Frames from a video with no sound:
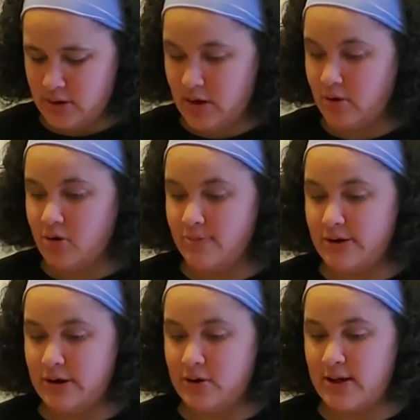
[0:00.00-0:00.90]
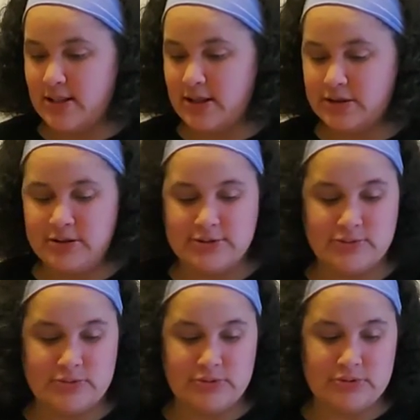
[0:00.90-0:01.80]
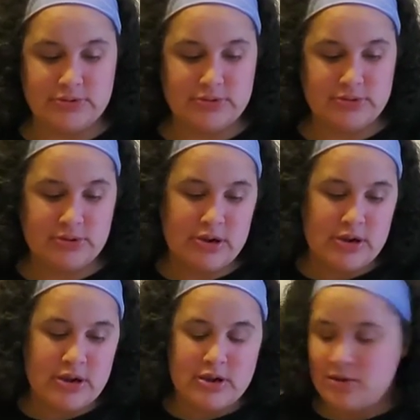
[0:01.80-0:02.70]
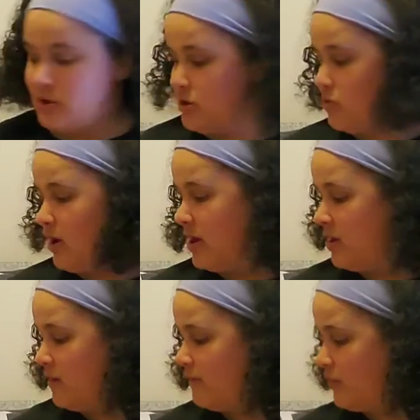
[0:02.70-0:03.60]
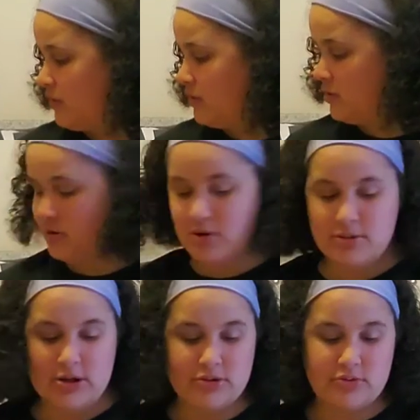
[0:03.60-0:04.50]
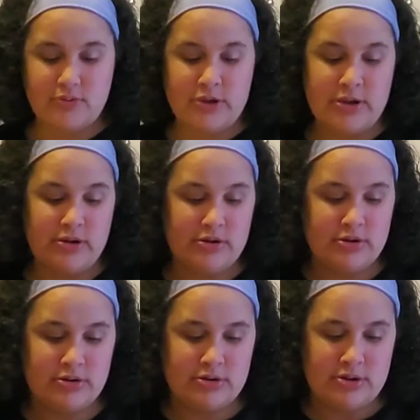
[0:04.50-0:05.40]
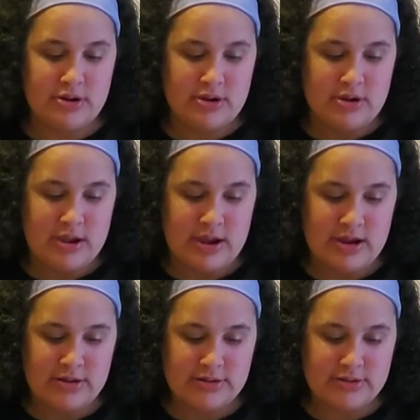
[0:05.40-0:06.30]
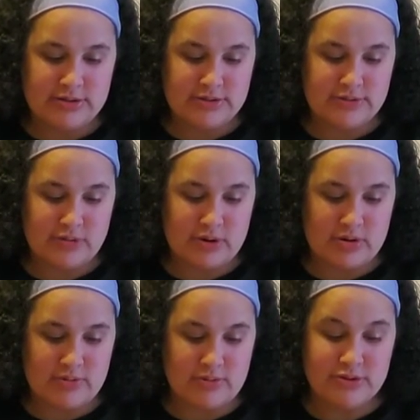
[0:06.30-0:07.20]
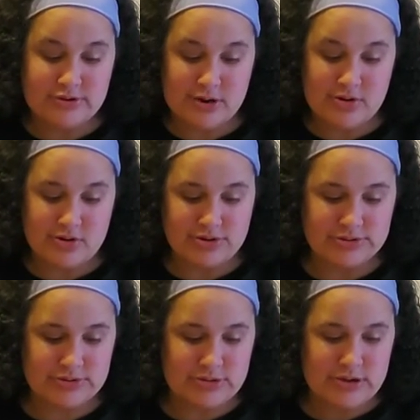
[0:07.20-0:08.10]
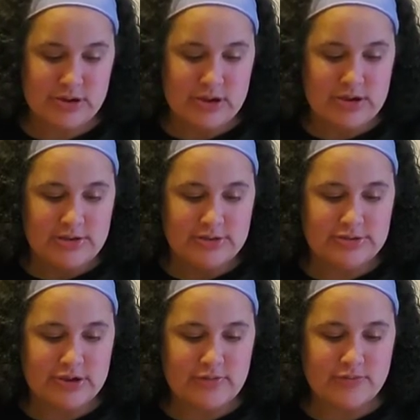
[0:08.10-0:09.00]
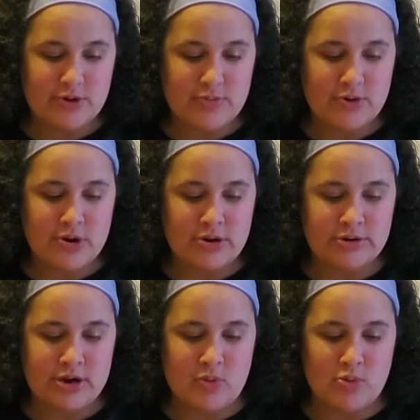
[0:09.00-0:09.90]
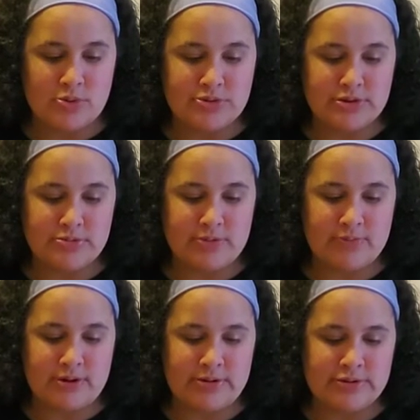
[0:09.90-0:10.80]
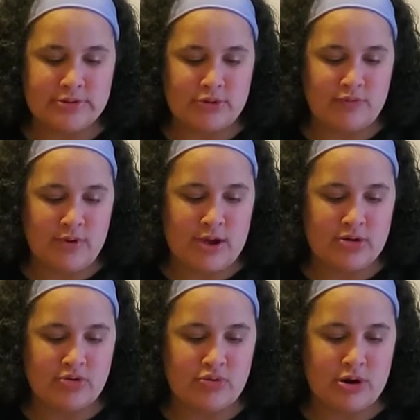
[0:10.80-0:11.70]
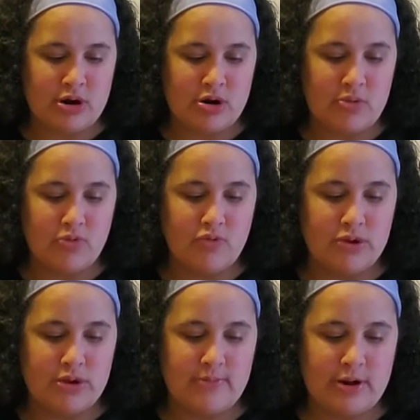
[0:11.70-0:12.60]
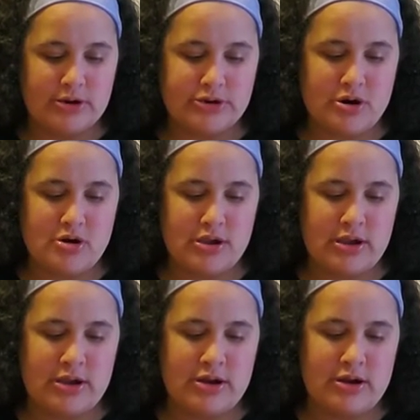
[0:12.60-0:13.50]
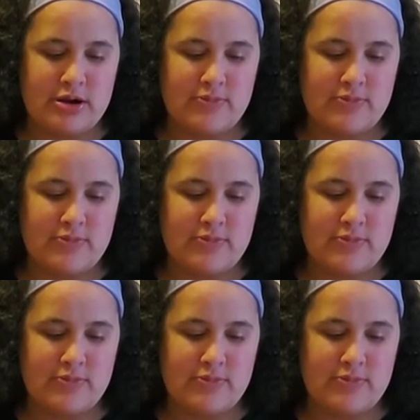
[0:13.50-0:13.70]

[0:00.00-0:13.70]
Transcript: I don't know, but I know I like this one. Then you have collector pen. And this is from Jaws. Steven Spielberg and John Williams teamed up in 1975 to create a horror movie about a shark and ended